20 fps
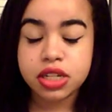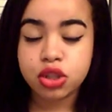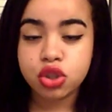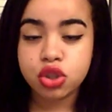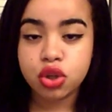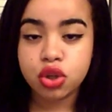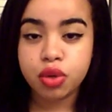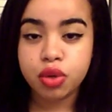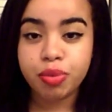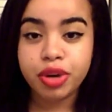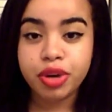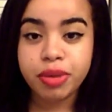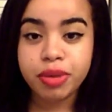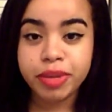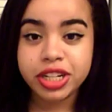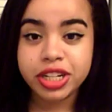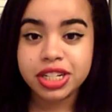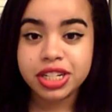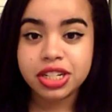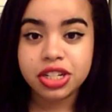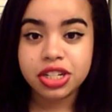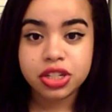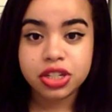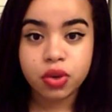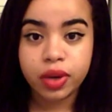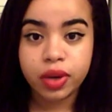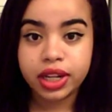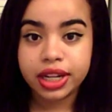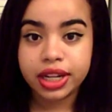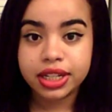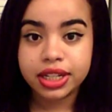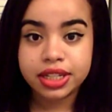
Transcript: So pretty much it's just going like